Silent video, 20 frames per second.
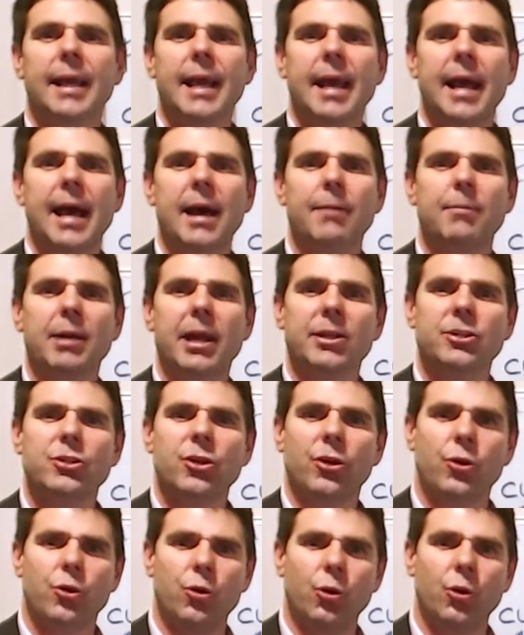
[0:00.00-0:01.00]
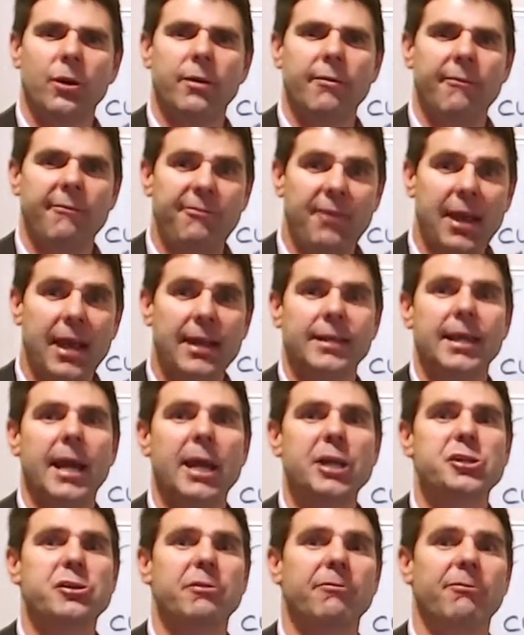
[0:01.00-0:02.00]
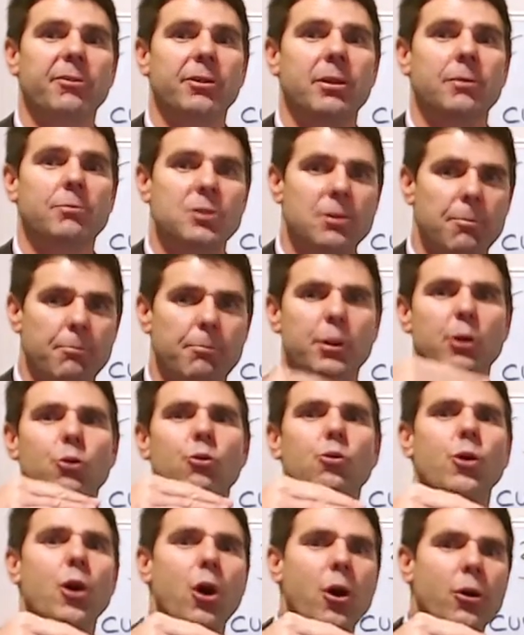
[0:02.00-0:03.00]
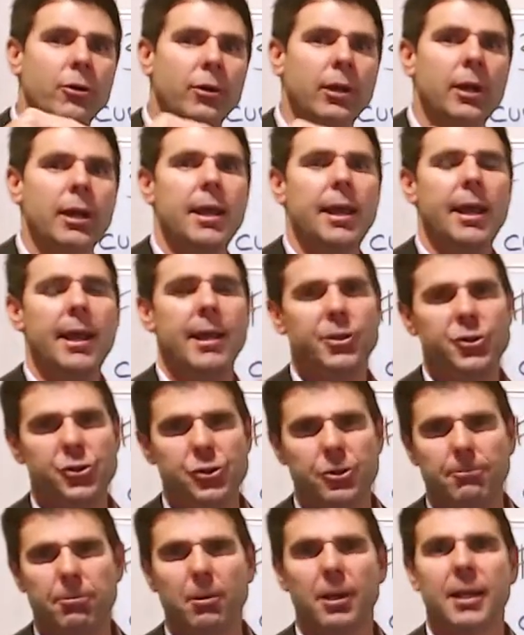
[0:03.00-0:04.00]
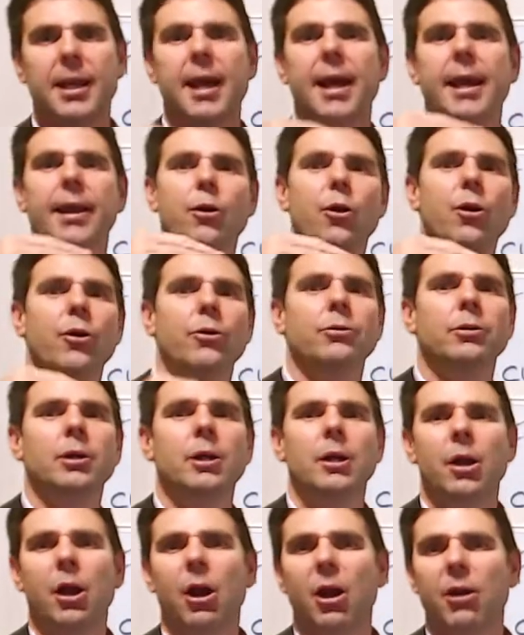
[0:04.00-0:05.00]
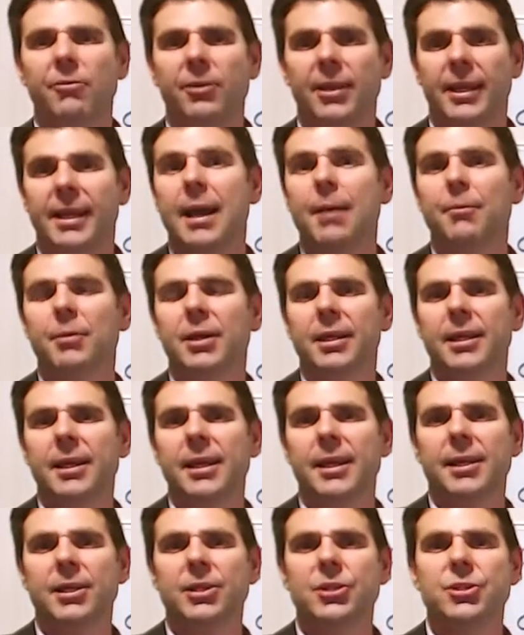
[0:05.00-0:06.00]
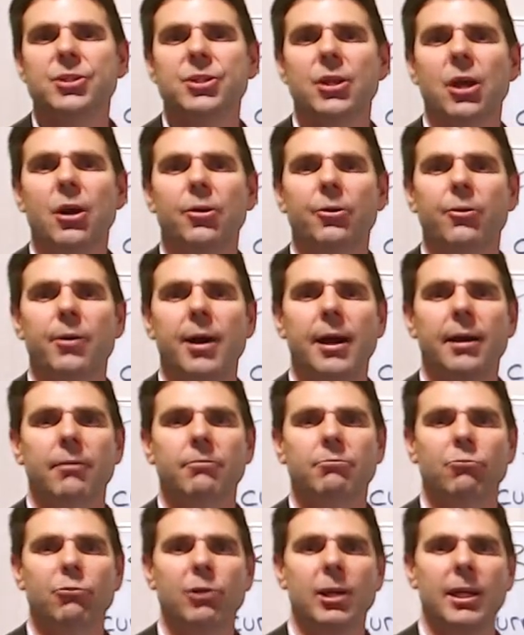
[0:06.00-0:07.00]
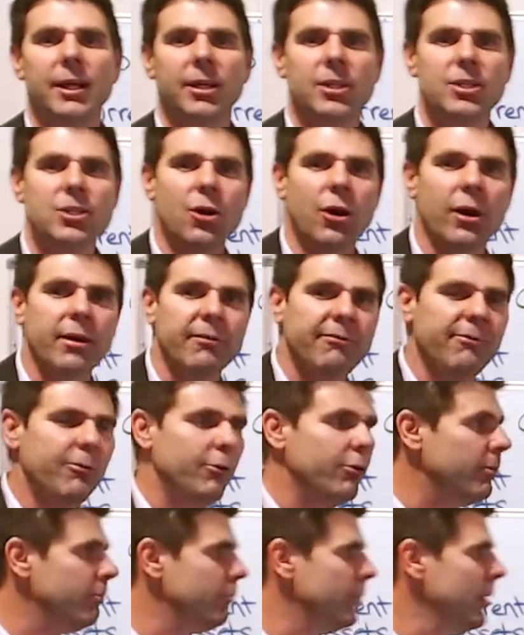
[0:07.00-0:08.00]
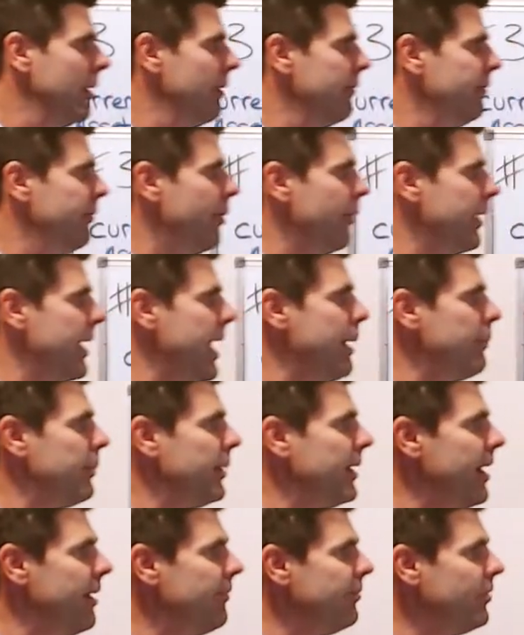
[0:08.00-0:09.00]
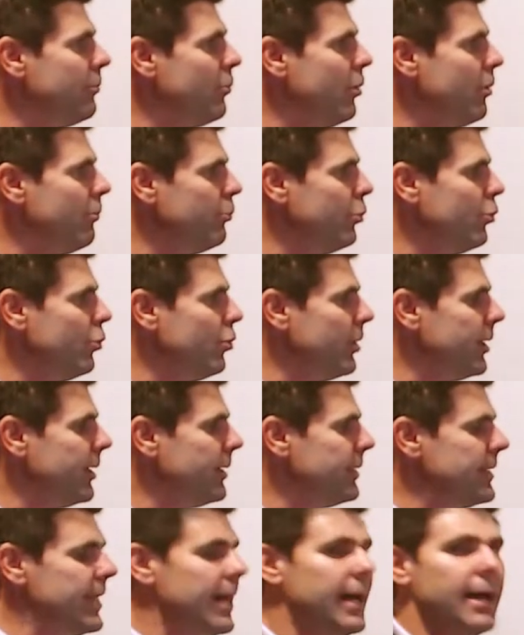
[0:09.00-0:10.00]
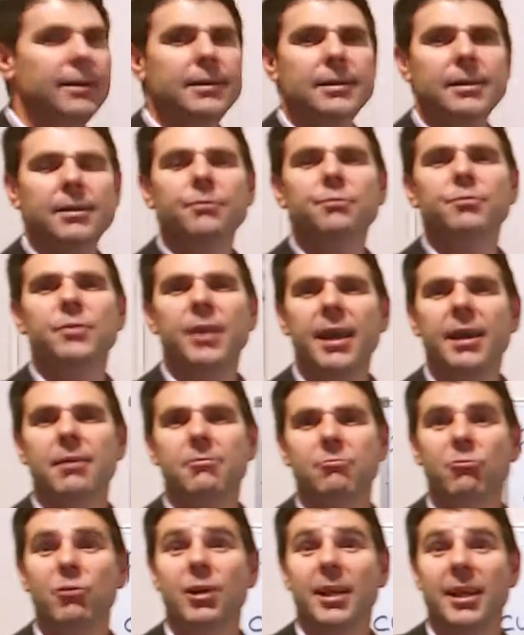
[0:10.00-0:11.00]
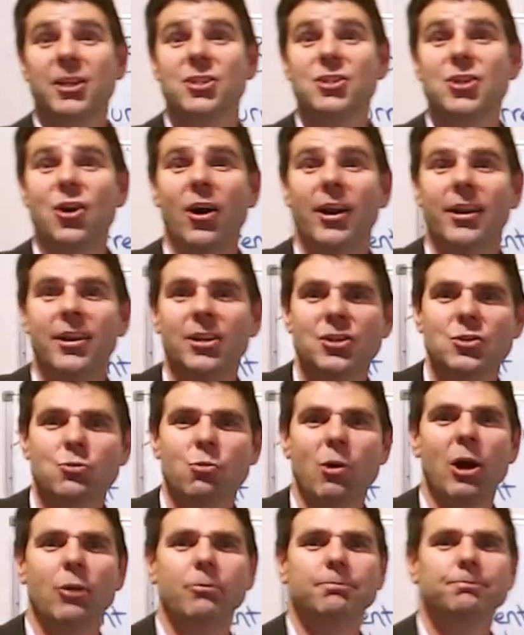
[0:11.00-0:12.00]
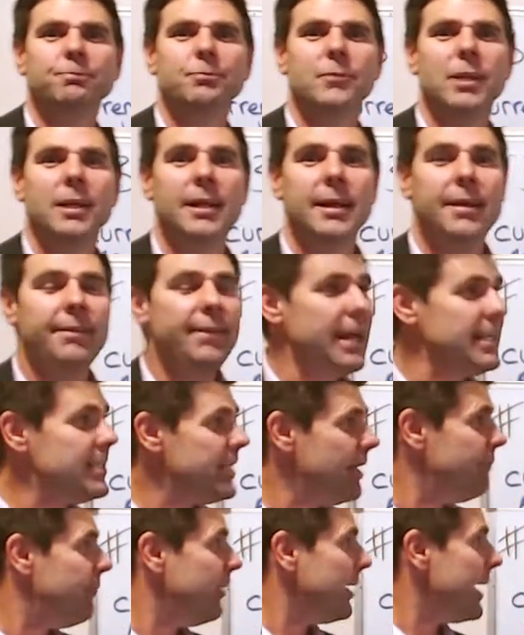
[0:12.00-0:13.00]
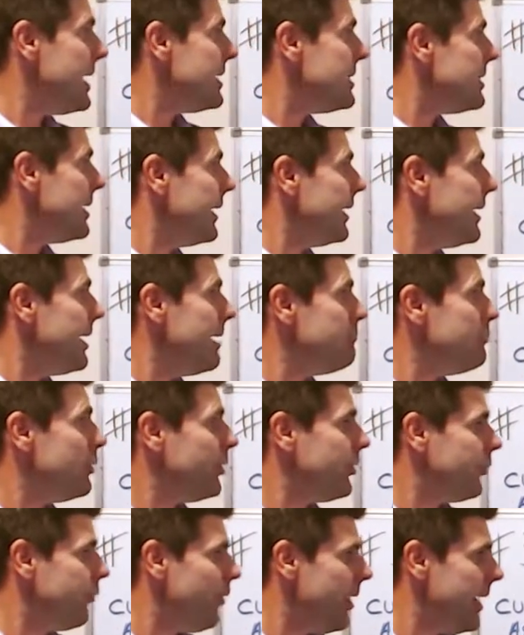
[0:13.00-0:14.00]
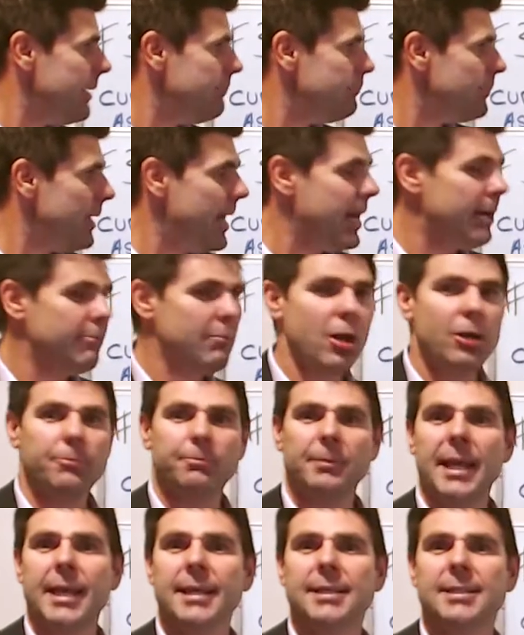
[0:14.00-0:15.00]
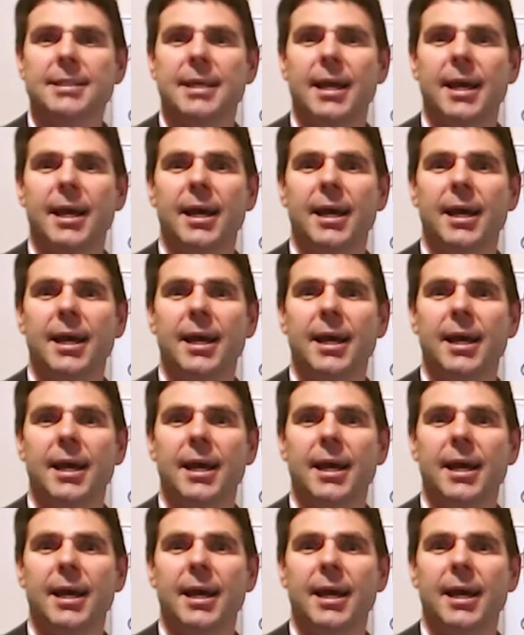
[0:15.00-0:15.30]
and it's a good foundation for them to build on and duplicate on over the coming years. So really excited for them, very happy to have them on board, and they're really excited as well. That's it for case study number 3. Hope that